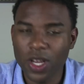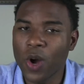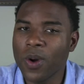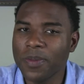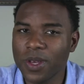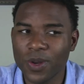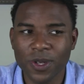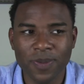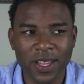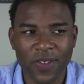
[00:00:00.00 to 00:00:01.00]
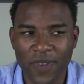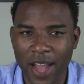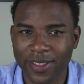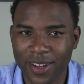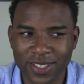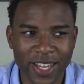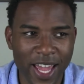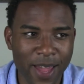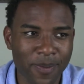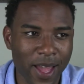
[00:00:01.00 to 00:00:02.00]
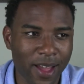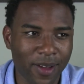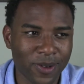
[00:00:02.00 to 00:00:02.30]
so amused by the fact that his name